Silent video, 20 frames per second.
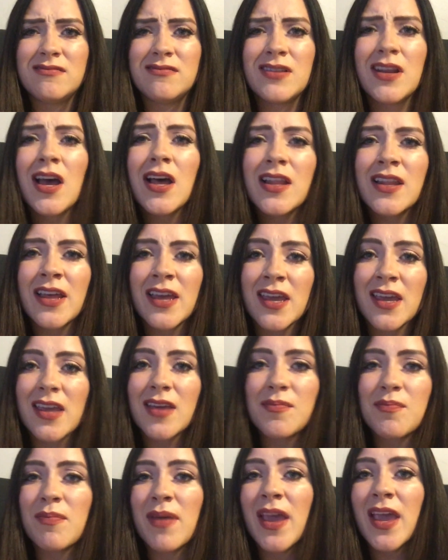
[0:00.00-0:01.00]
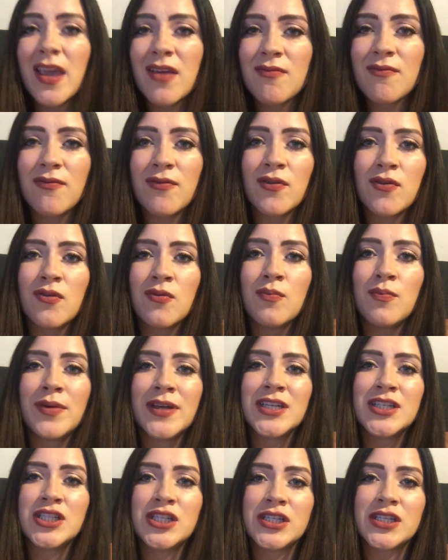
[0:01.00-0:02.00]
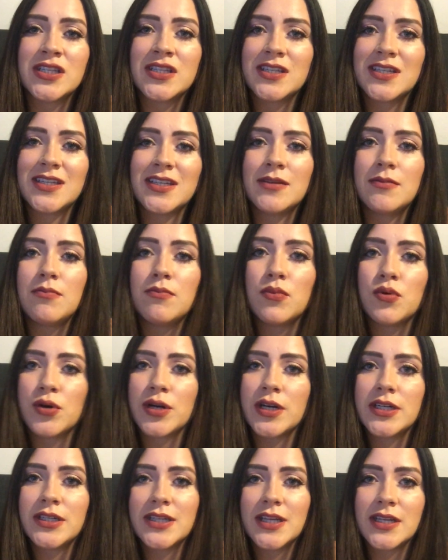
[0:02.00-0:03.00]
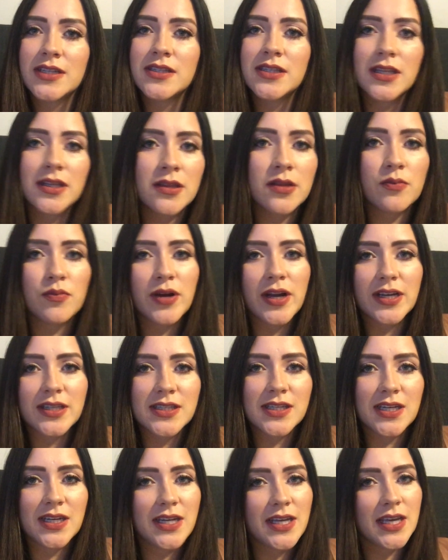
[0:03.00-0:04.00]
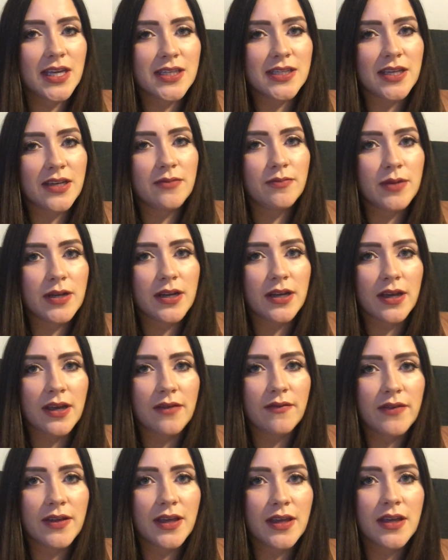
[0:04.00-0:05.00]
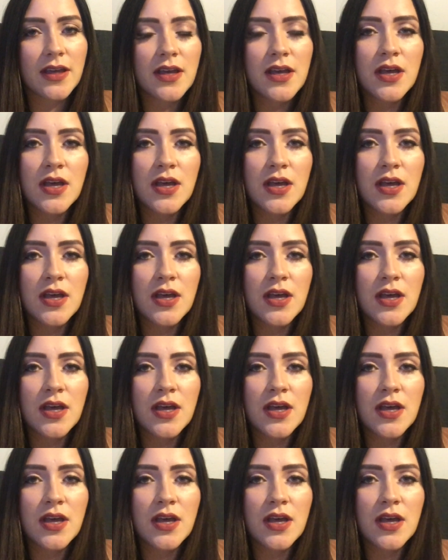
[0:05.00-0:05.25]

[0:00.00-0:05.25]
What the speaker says: Not like painful, but just more intense than the Braxton Hicks I've been having.